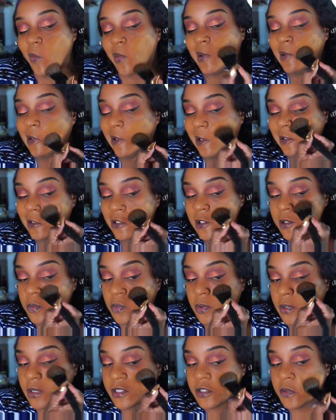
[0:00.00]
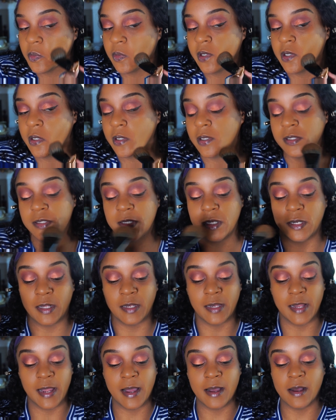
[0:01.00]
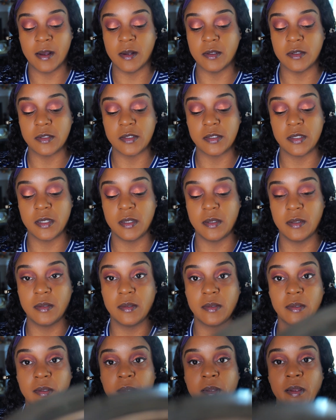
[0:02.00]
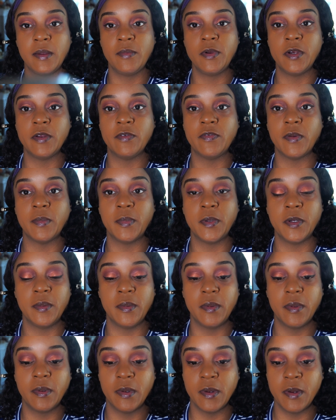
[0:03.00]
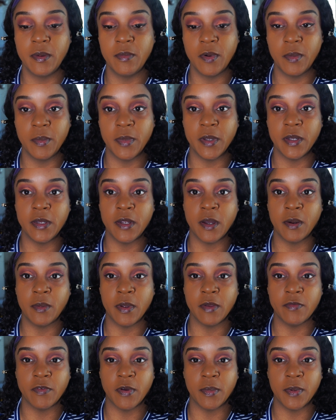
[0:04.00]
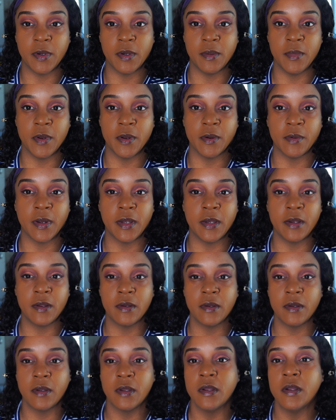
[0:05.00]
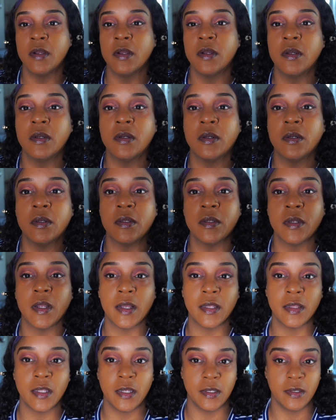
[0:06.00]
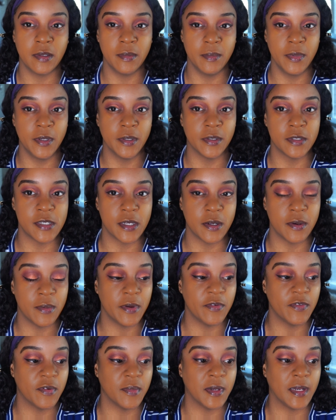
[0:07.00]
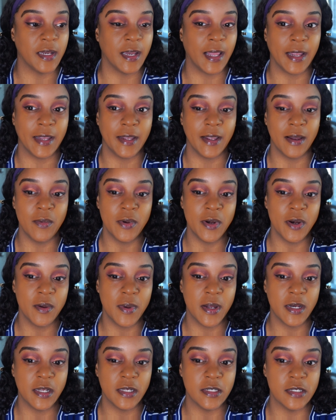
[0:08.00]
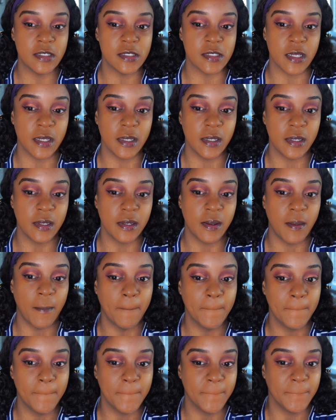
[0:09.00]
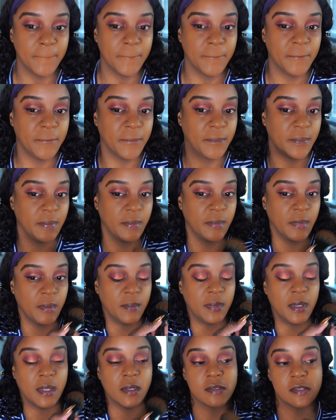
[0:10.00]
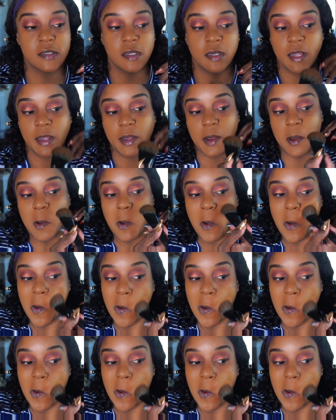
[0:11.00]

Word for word: I like this brush because it allows, I wonder if I put it, it won't be in y'all way if I put the mirror right there. I think the mirror takes away from the light. I wonder why that does that. It blocks the light.